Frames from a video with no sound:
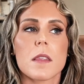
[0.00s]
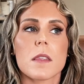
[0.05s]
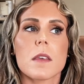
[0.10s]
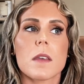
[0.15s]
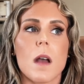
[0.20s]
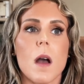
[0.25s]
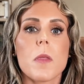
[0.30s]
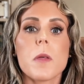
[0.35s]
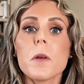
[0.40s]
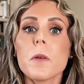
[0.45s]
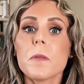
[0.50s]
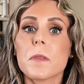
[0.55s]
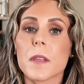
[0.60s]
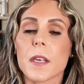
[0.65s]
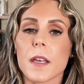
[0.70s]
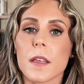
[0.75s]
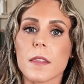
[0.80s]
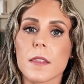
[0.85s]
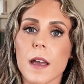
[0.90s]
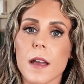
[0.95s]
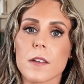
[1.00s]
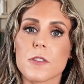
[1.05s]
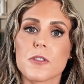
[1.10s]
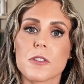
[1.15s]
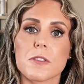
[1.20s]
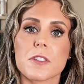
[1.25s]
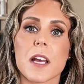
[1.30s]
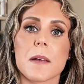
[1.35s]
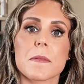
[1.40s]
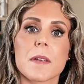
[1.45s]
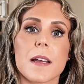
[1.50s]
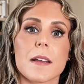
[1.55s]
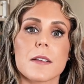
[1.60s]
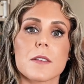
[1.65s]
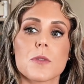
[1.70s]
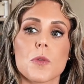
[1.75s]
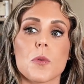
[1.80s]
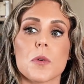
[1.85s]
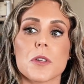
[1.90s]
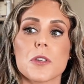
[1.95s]
The other thing that tirzepatide
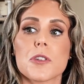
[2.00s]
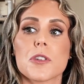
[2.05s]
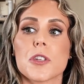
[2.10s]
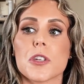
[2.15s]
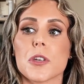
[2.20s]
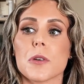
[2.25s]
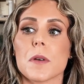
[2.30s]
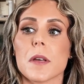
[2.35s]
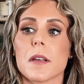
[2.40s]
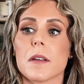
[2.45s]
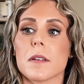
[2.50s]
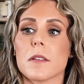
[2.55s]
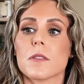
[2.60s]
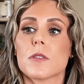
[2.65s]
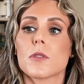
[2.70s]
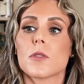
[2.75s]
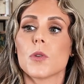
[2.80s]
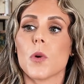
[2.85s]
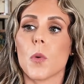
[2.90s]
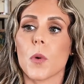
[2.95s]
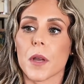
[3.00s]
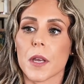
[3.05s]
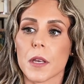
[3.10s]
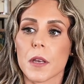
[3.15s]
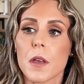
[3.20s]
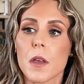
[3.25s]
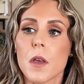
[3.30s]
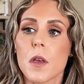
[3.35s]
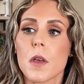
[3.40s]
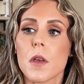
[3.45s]
is going to do, it is going